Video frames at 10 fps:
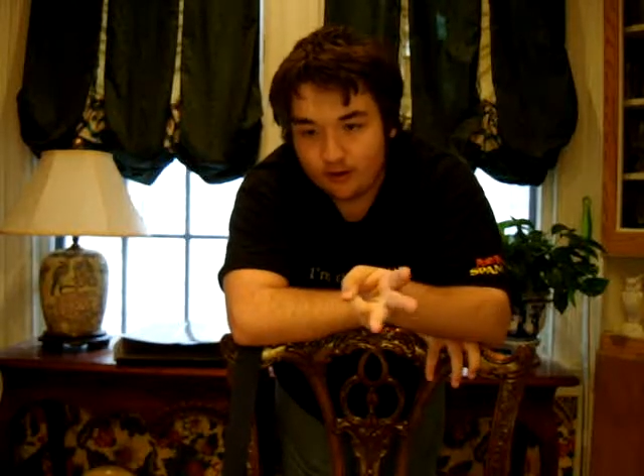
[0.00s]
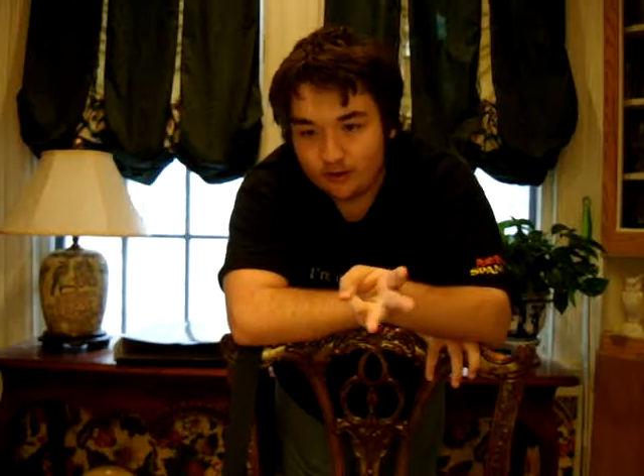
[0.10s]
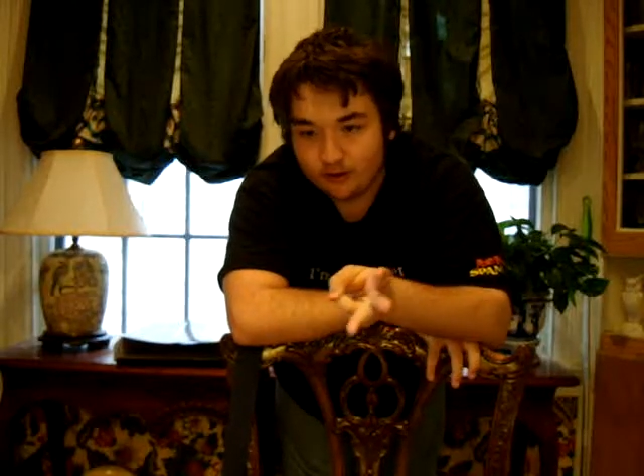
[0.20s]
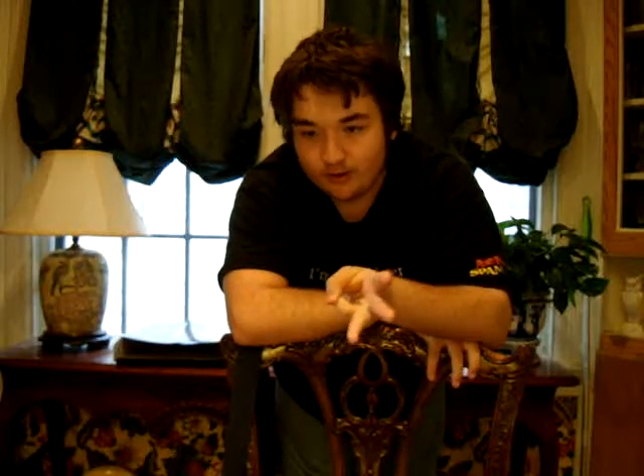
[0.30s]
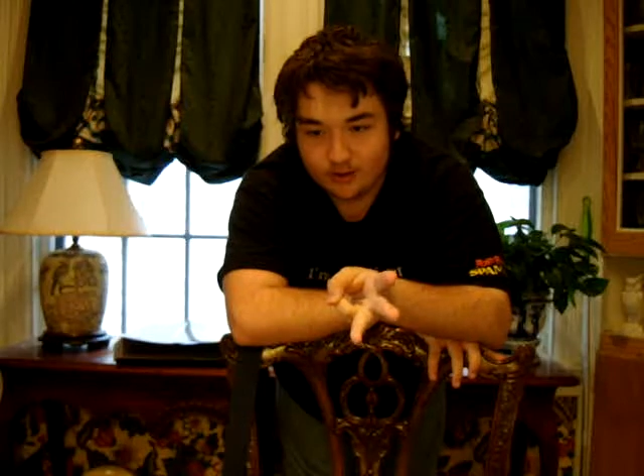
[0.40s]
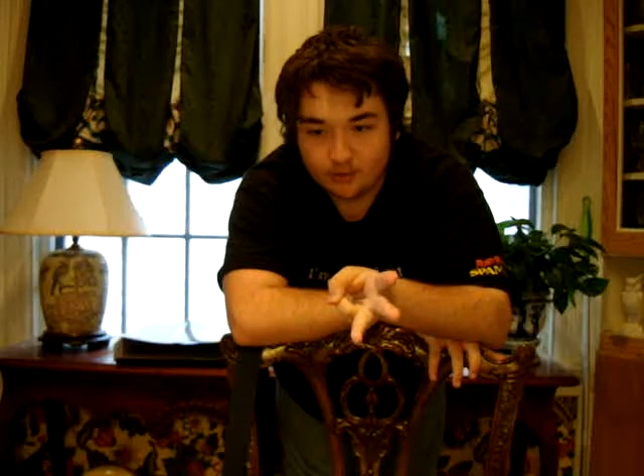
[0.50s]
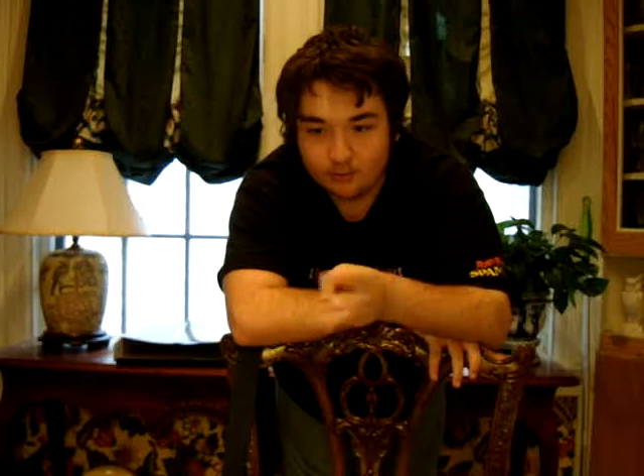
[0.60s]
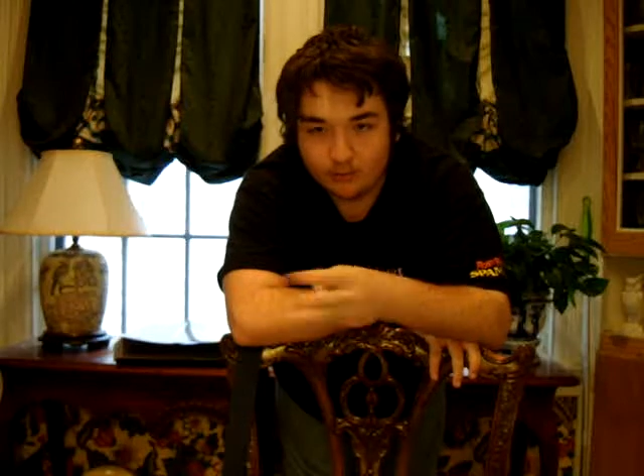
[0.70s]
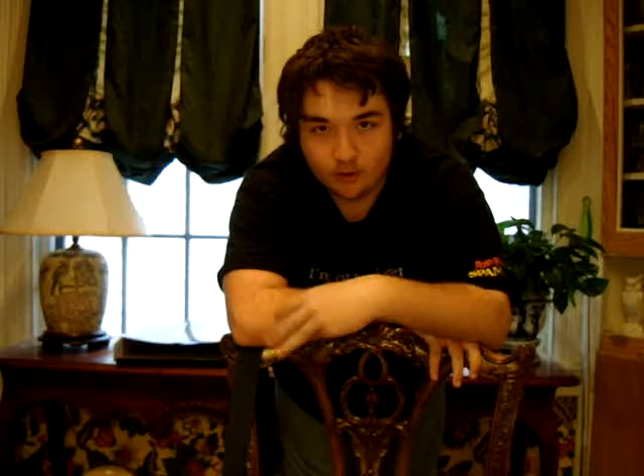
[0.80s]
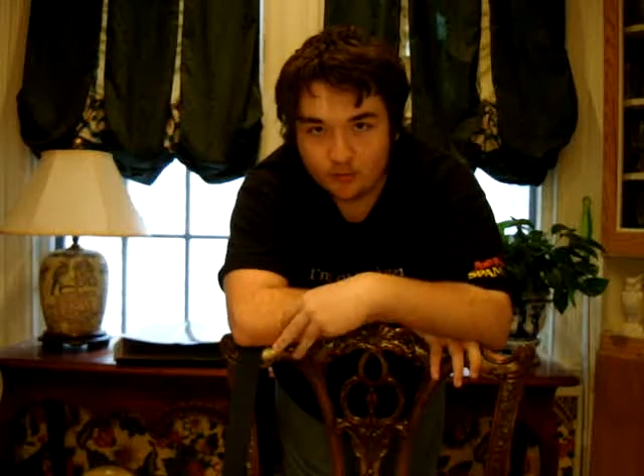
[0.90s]
uh,
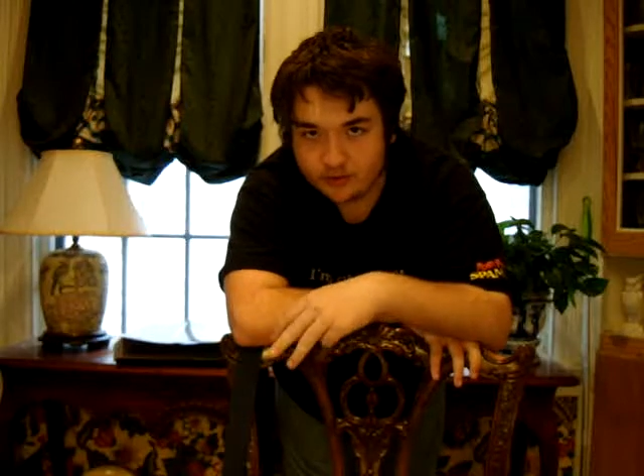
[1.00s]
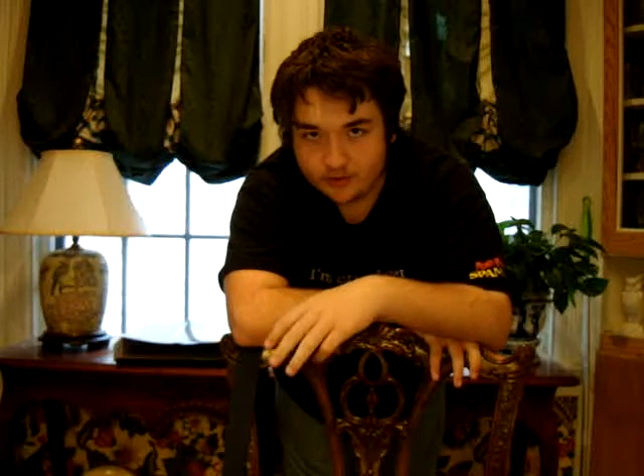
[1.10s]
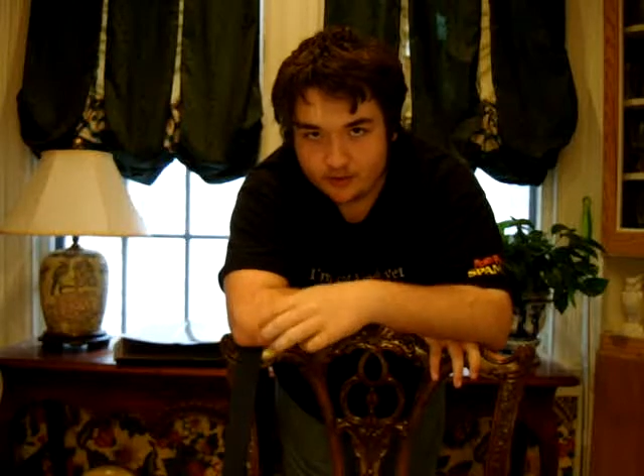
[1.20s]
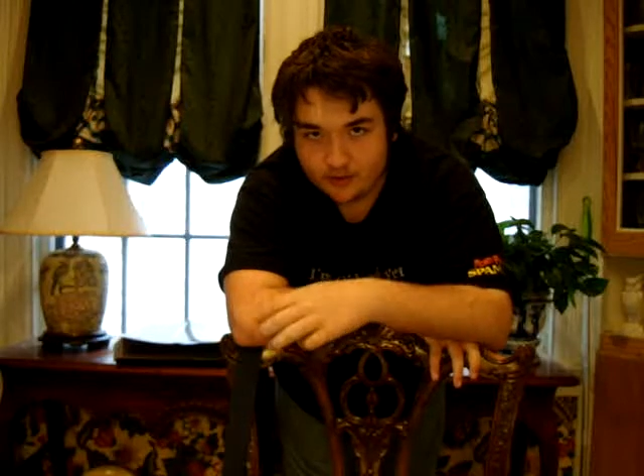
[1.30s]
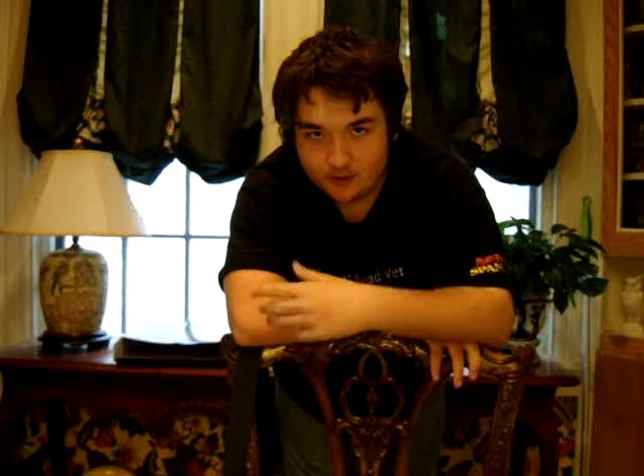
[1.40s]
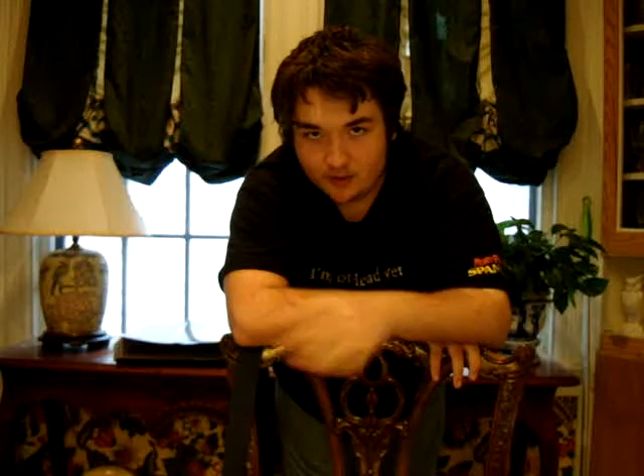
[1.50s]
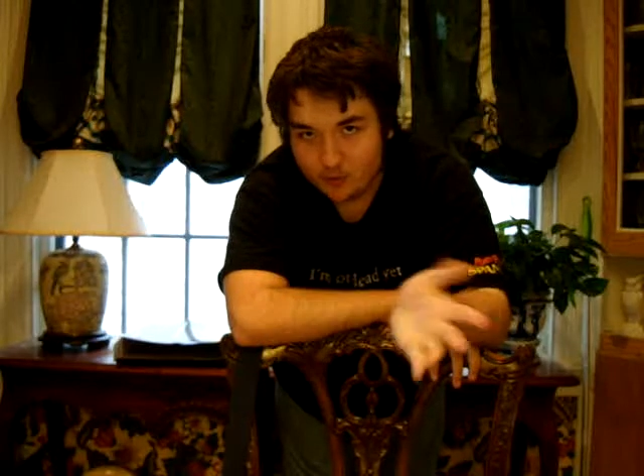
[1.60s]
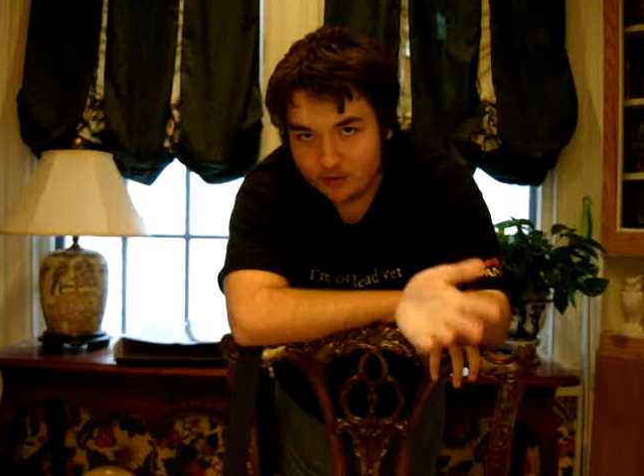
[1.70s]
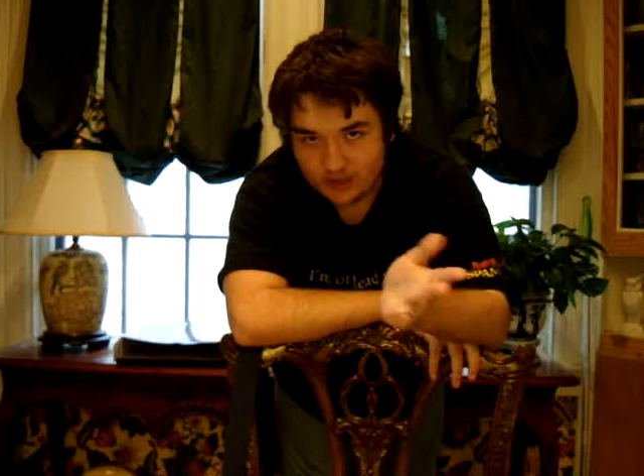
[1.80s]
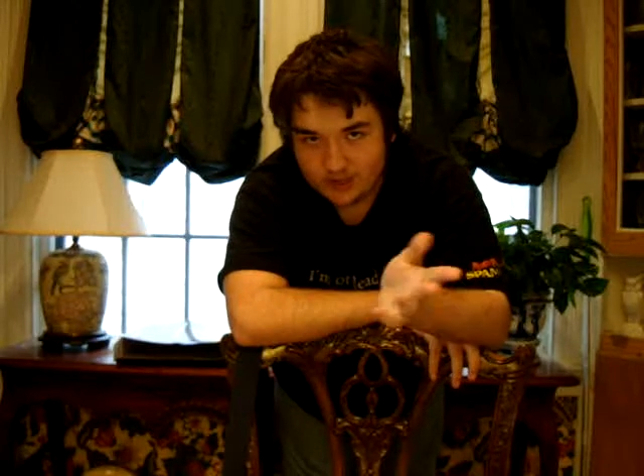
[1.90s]
a whole bunch of stuff that you
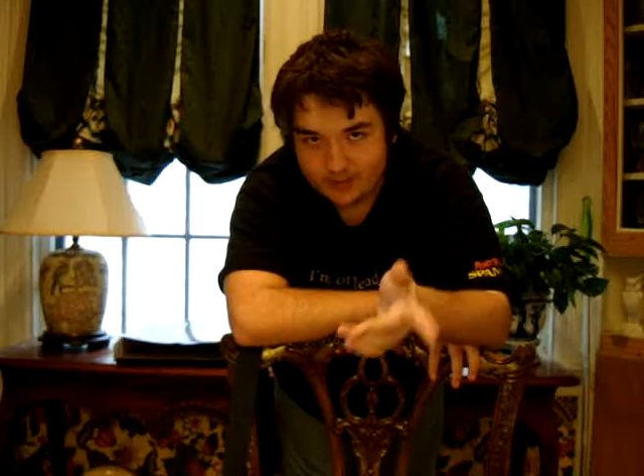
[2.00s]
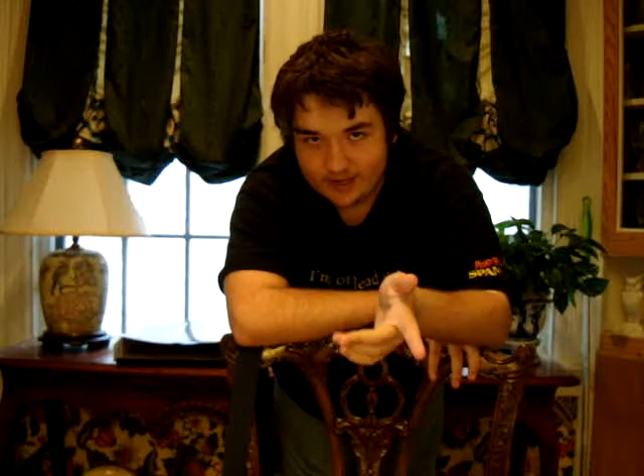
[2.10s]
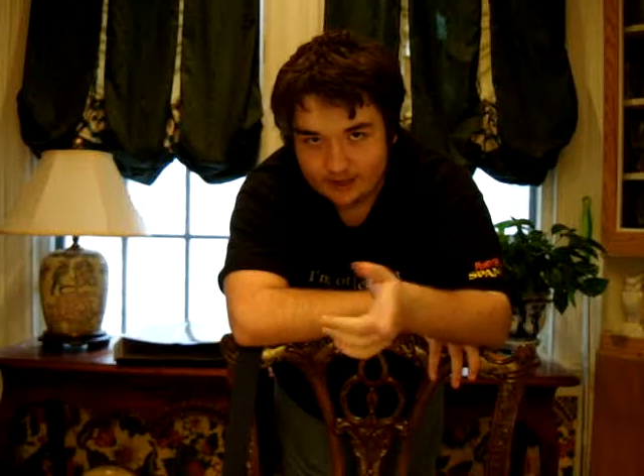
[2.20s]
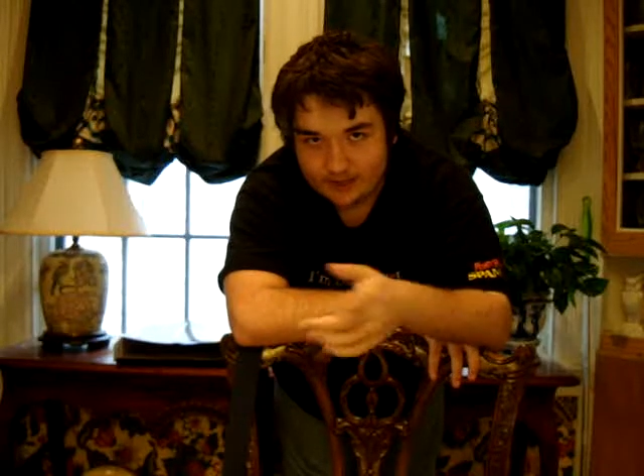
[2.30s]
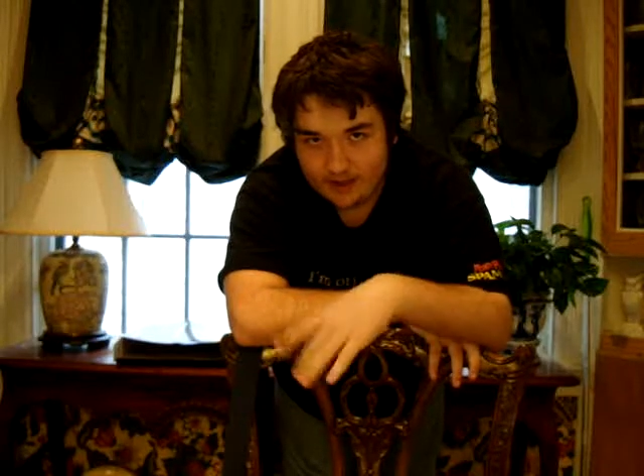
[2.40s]
wouldn't expect,